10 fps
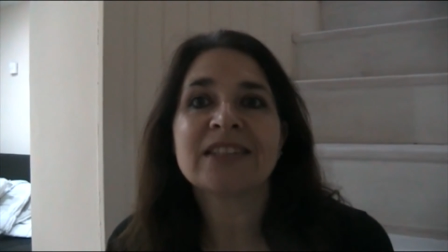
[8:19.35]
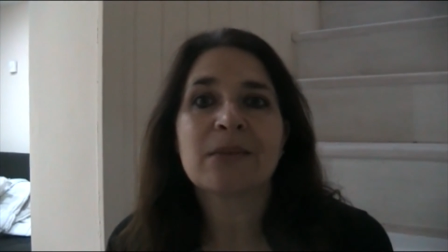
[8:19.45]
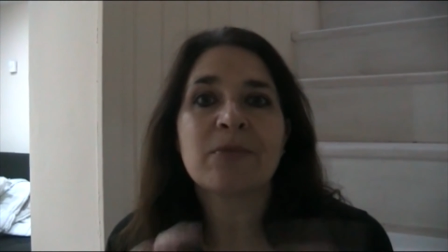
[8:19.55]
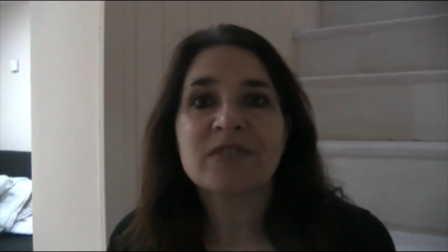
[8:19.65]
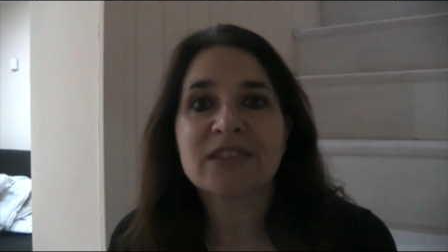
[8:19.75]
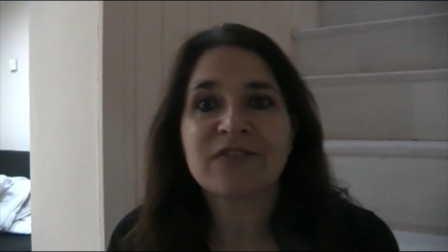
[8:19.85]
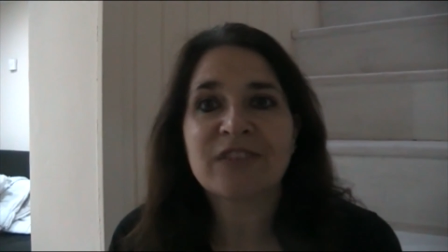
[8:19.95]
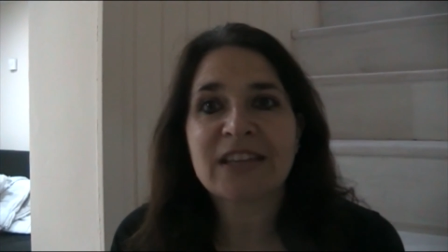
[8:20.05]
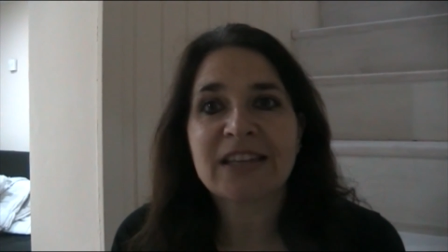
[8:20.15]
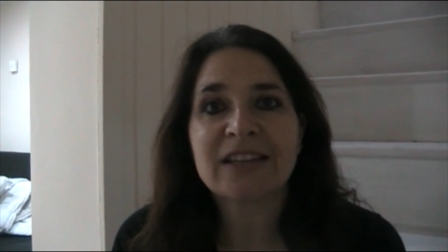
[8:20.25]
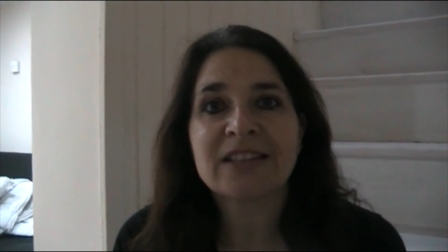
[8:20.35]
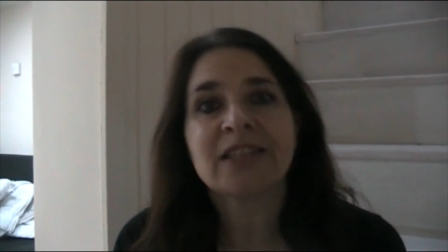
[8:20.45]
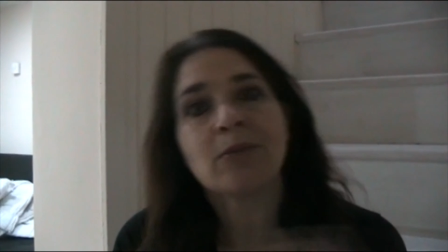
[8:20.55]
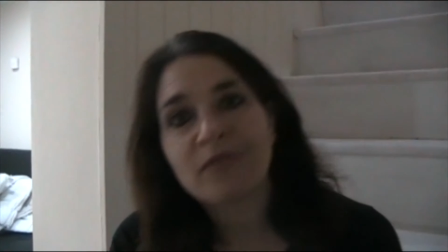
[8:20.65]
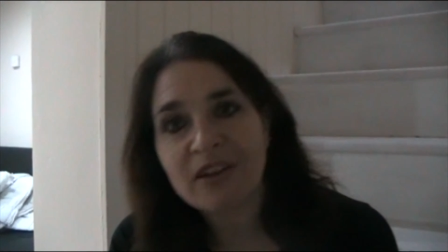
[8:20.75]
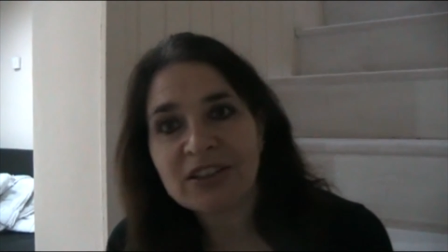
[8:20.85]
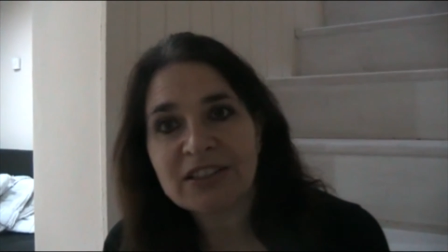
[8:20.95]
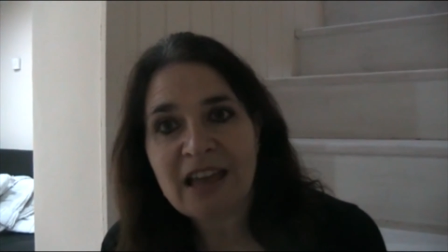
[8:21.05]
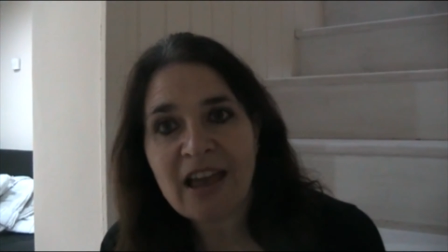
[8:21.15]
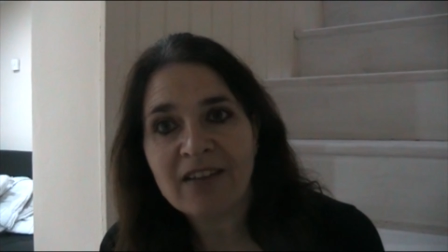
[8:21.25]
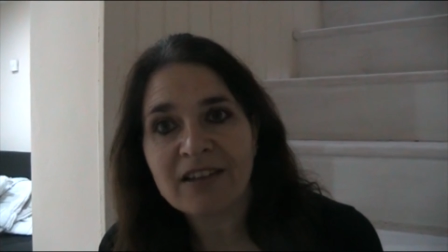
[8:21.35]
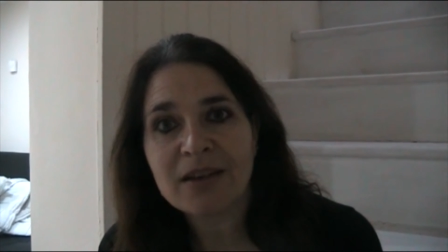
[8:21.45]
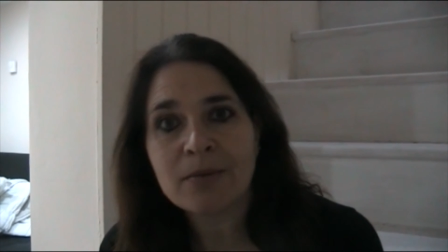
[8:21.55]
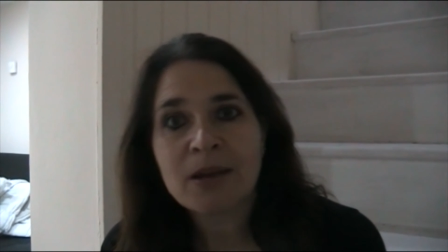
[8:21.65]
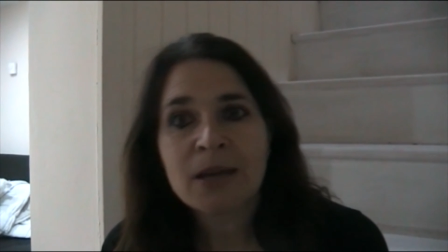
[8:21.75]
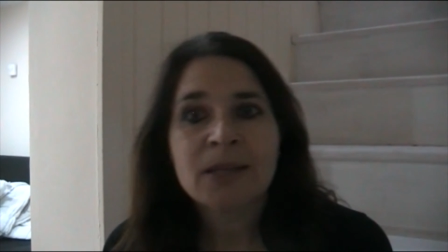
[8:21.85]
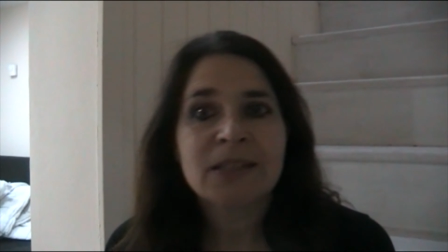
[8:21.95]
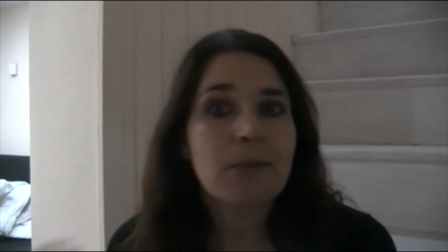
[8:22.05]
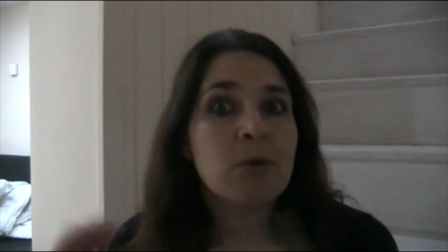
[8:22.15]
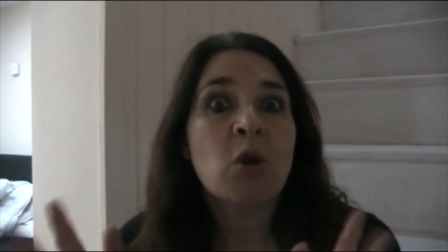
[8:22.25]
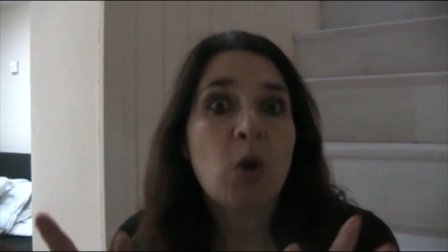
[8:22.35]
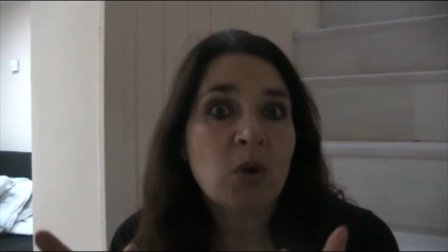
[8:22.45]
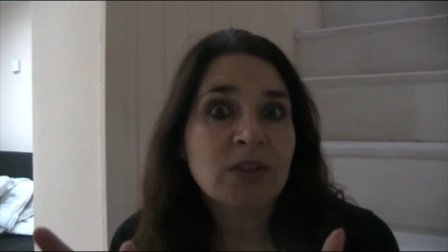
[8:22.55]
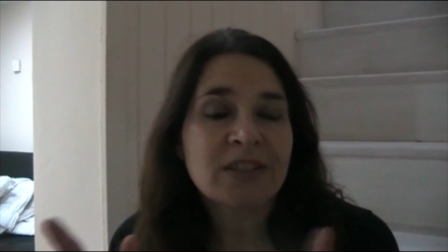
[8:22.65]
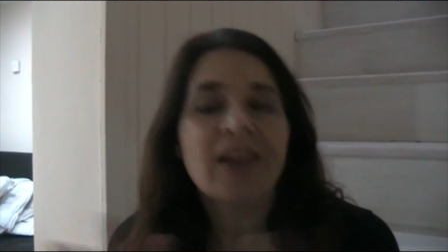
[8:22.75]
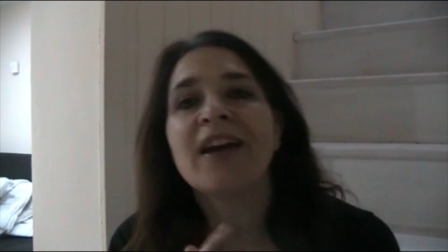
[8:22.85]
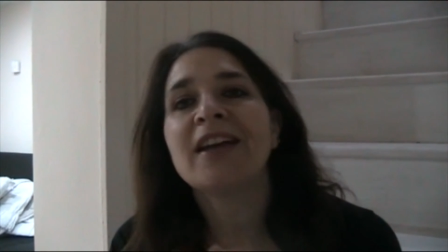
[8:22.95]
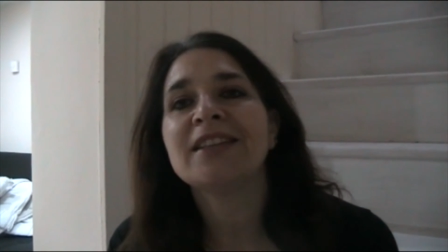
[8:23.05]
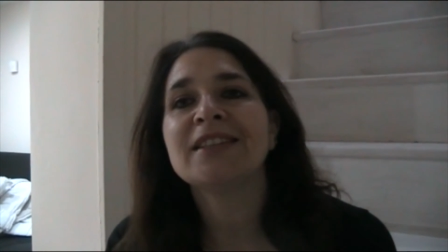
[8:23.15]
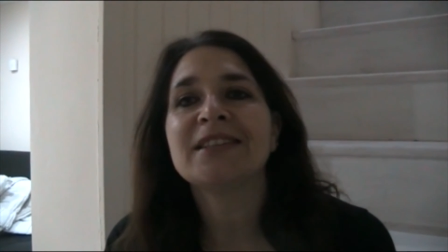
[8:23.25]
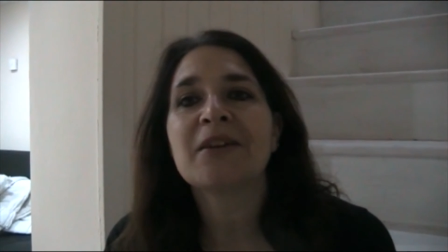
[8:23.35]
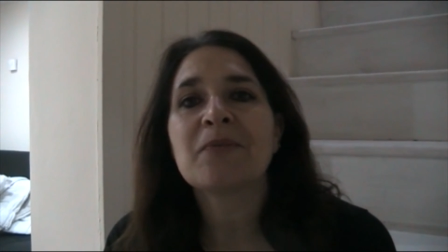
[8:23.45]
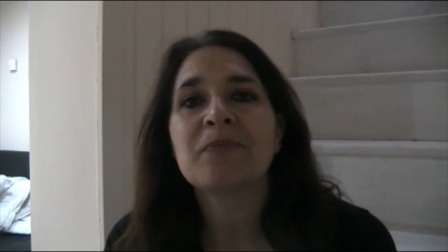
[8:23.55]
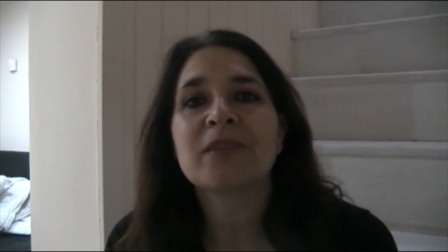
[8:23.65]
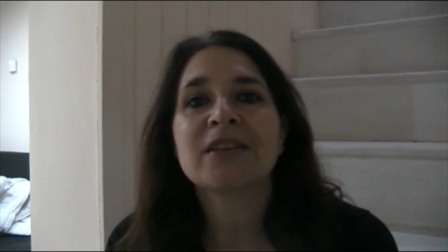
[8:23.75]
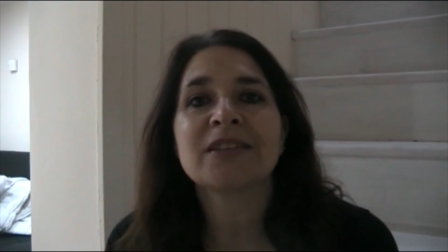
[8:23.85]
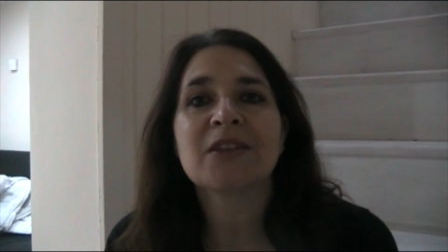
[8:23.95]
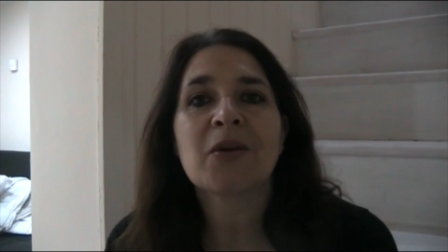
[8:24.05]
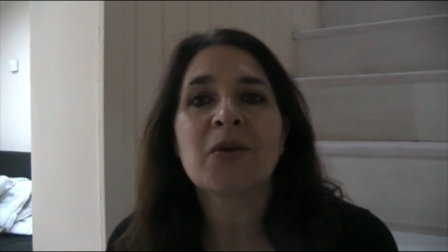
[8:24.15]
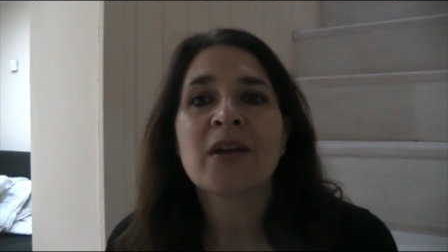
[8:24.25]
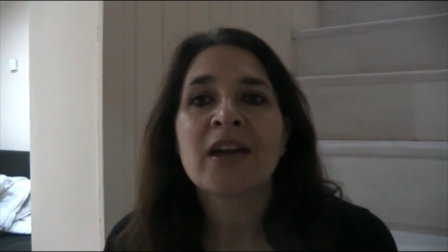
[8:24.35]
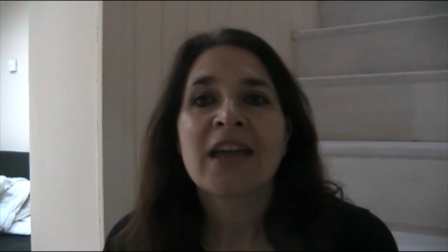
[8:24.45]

Some of us are vegan, some are vegetarian, some are not, and so,